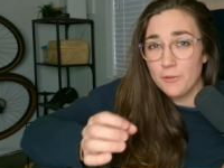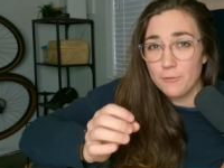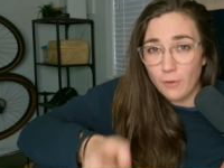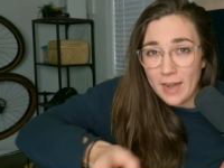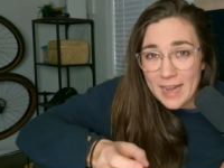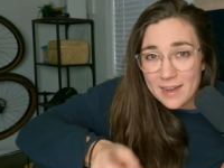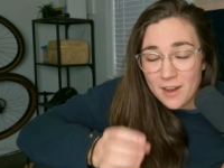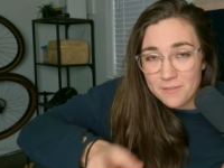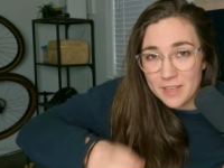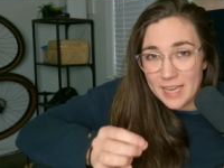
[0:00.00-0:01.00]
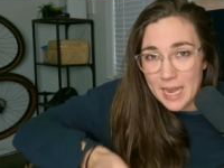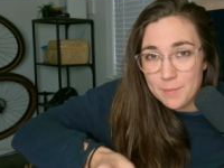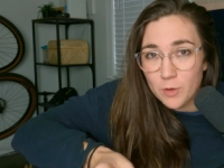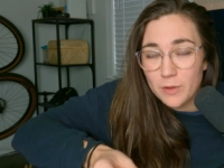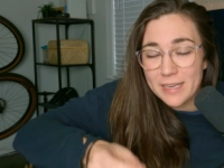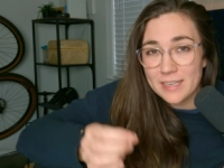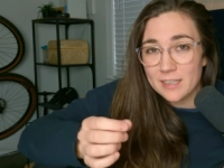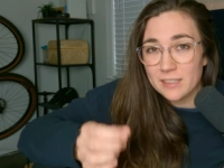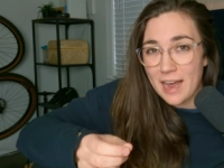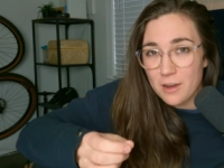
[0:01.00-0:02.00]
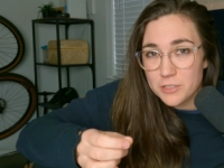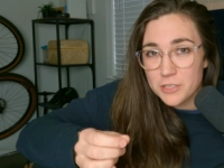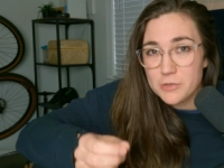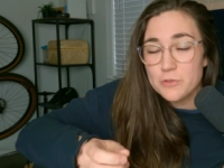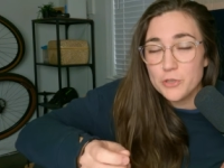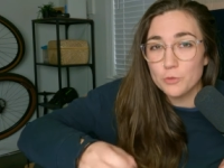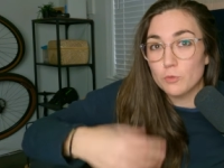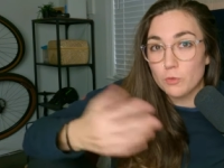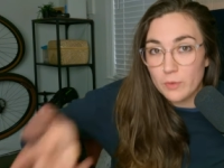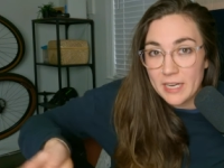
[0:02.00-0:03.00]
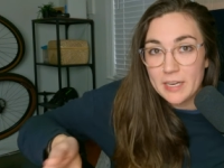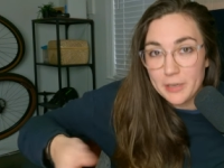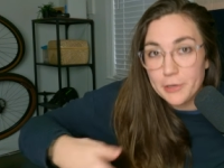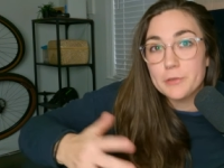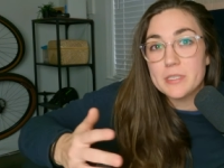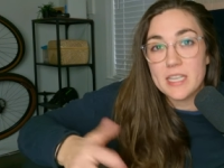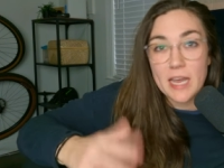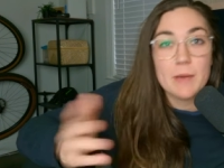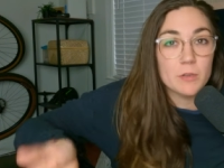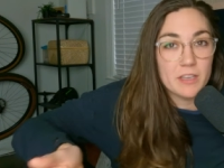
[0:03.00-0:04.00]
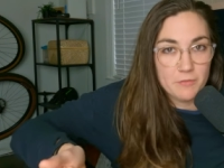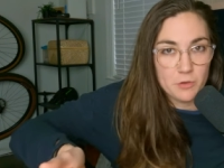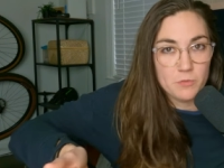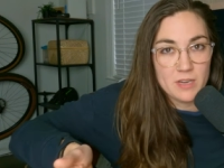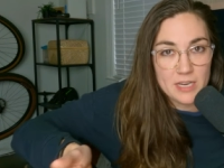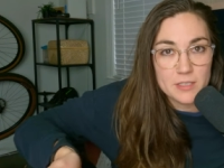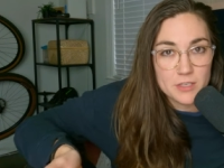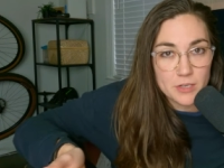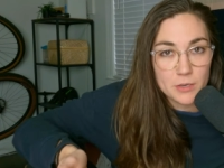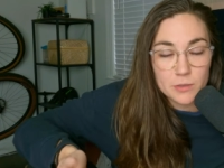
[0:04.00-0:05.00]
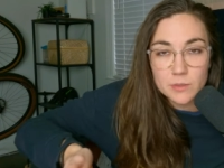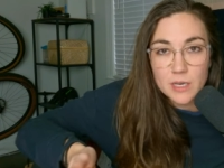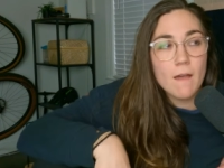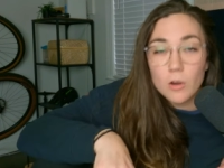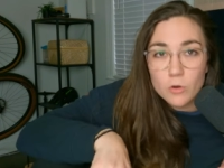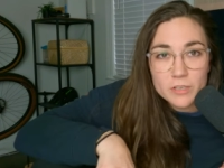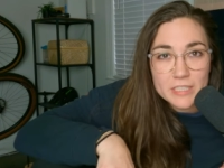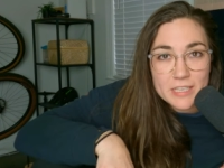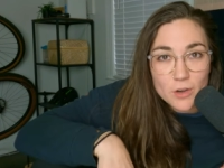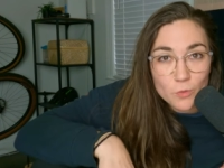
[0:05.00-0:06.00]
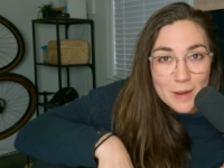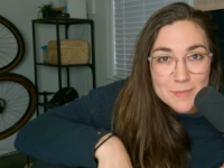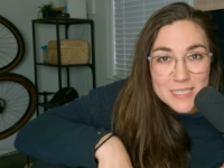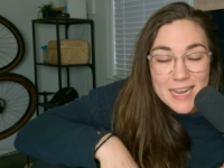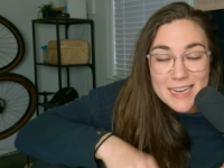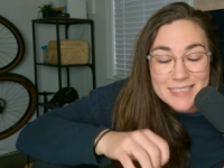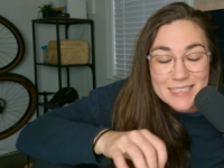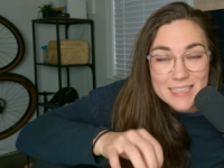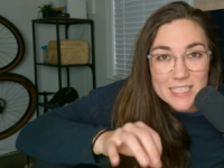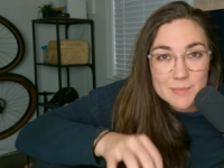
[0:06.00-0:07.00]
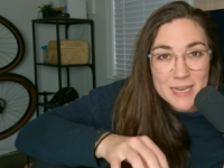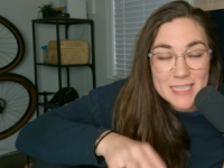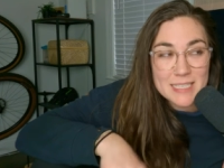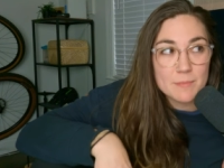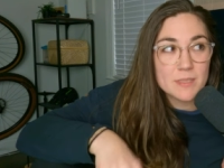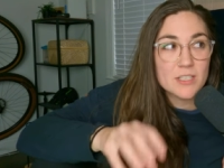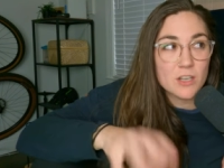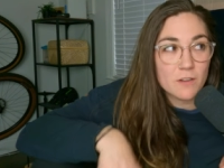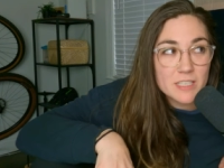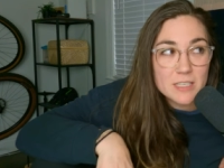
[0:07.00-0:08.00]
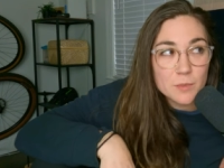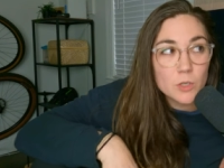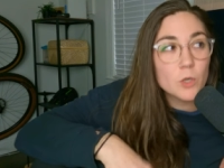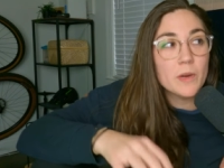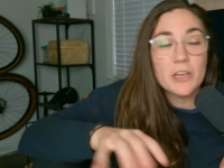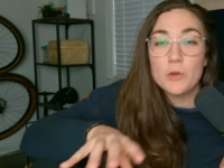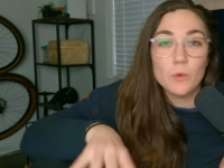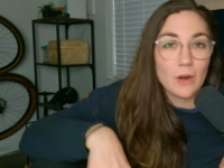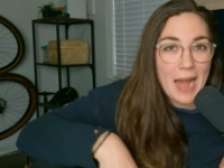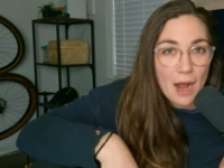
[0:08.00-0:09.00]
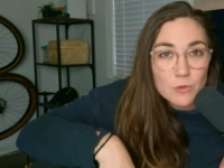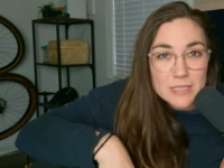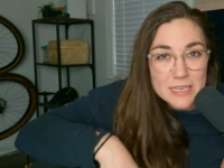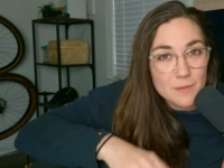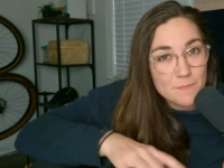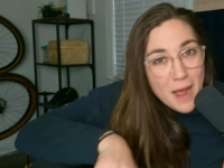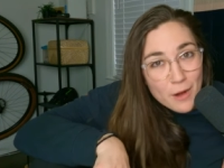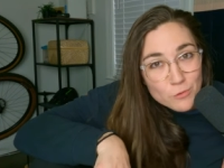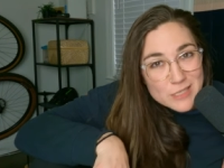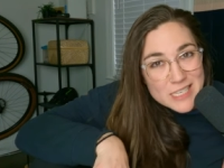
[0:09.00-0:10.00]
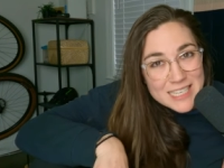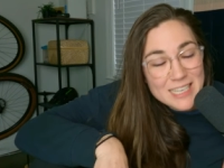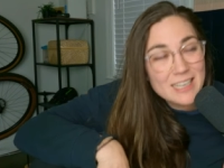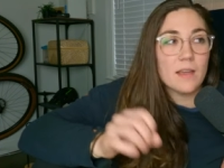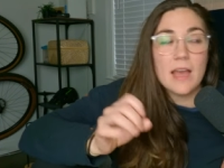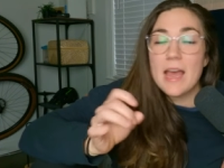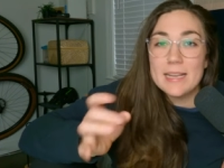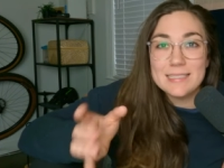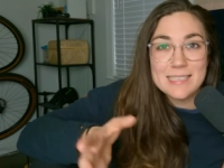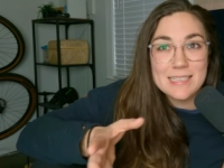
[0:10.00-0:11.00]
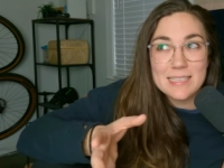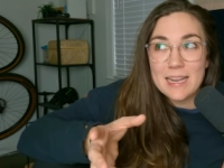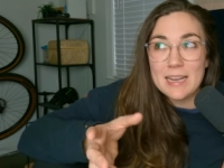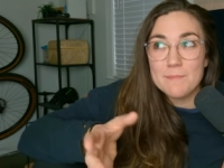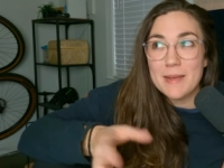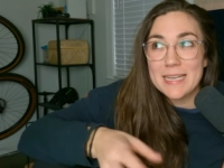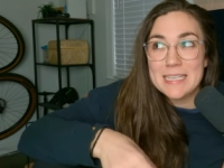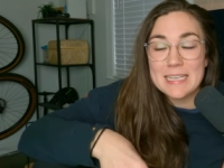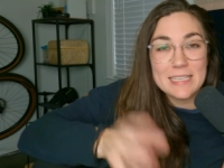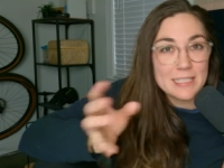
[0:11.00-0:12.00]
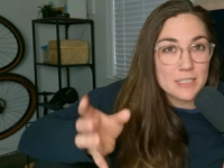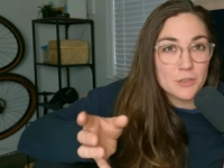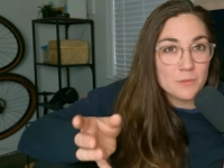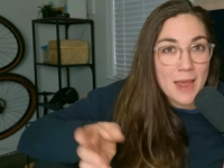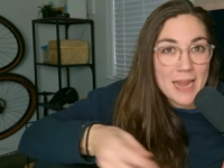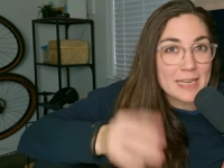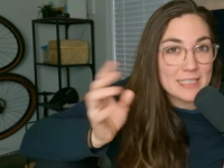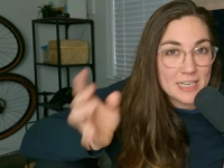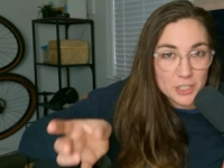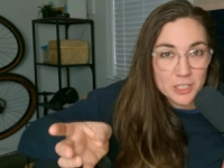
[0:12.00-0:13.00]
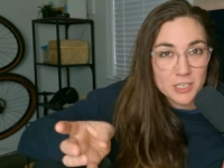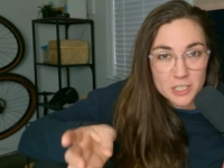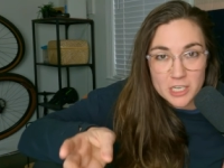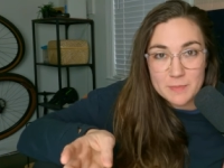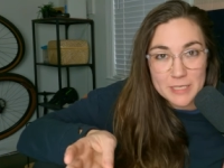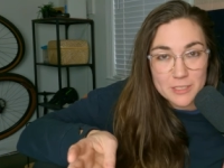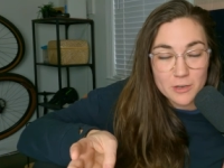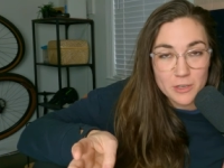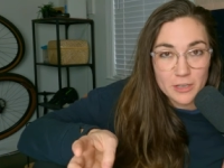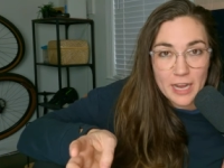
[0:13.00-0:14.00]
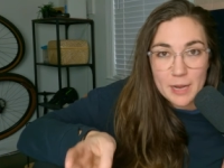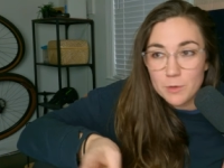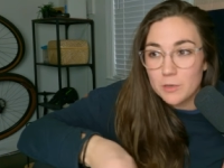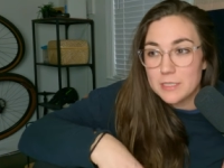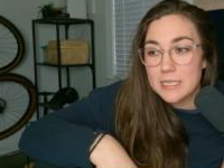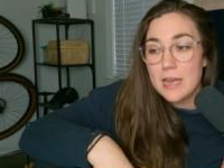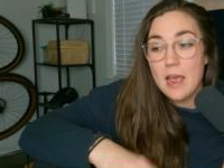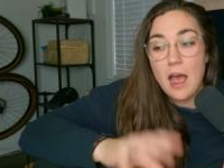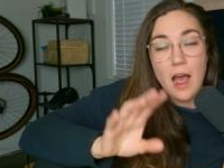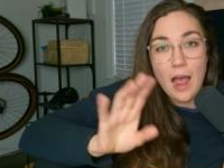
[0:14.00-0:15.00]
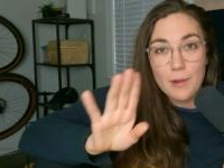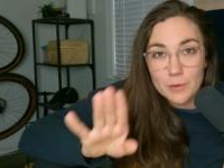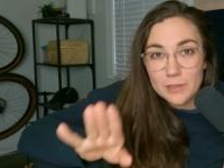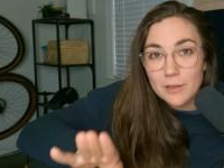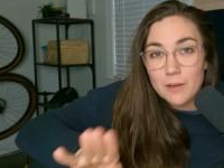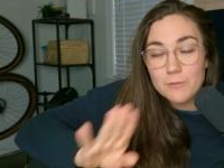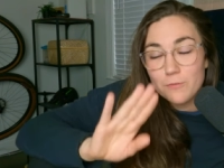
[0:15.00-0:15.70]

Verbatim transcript: fraying of the cable and it allows you to reuse the cable if you need to. According to their website, this makes them serviceable when you are out and about, and it makes it easy to make tension adjustments on your cables. I will